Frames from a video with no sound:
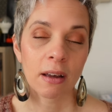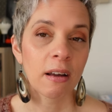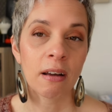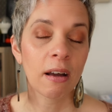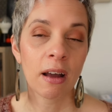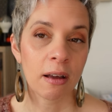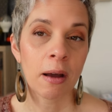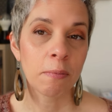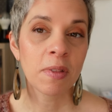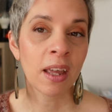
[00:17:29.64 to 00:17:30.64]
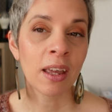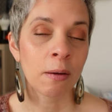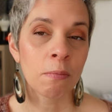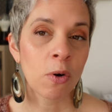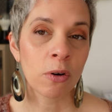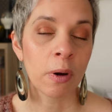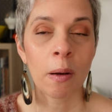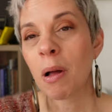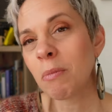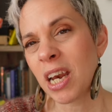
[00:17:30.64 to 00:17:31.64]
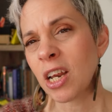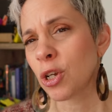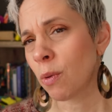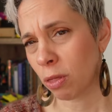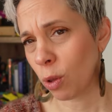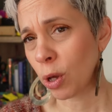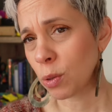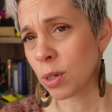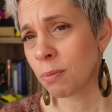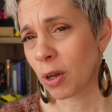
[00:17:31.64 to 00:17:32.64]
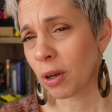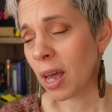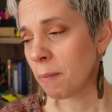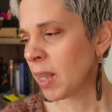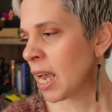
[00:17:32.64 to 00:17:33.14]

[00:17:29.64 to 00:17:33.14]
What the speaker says: I'm leaning toward the ghost, okay?